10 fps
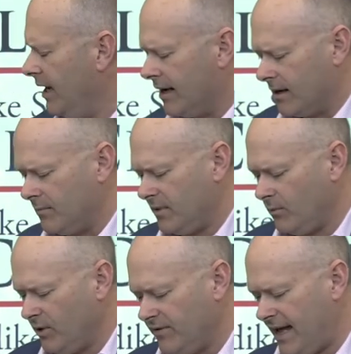Um,
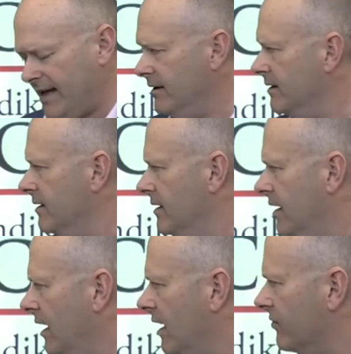and we've had
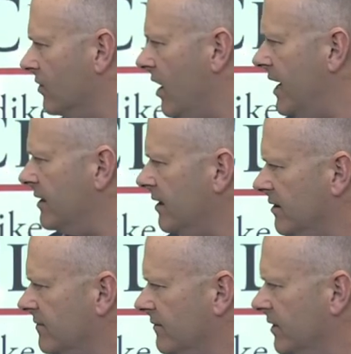a variety
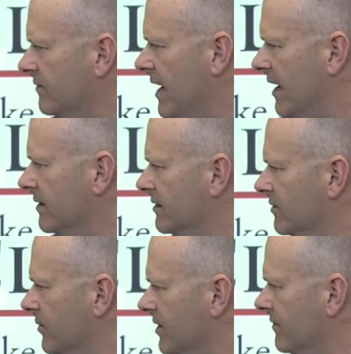of, of nuggets
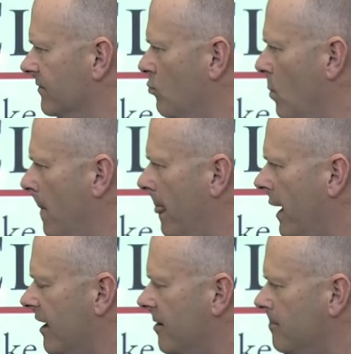that we've
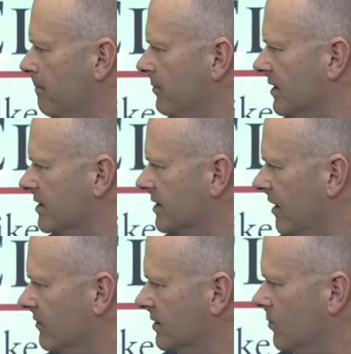um,
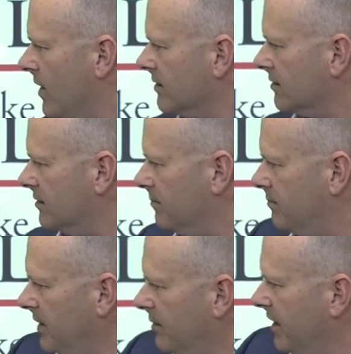discovered. The one, the
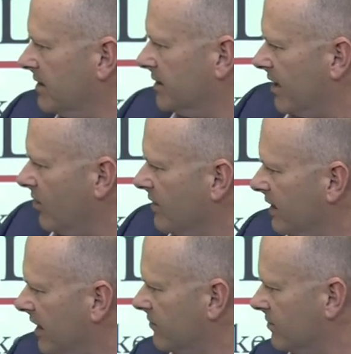big picture there on the
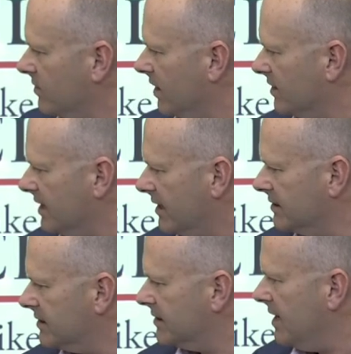left with all those
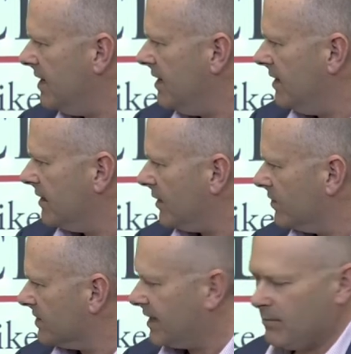nuggets, that
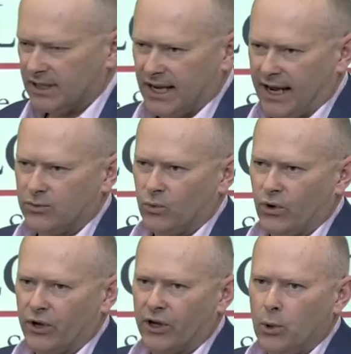was a couple of days'
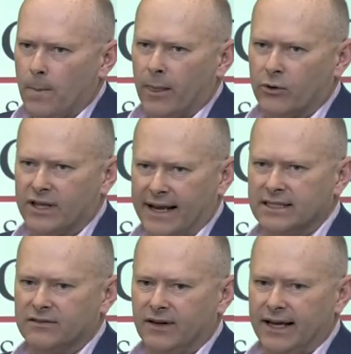work with an
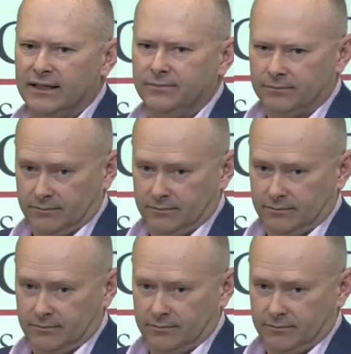excavator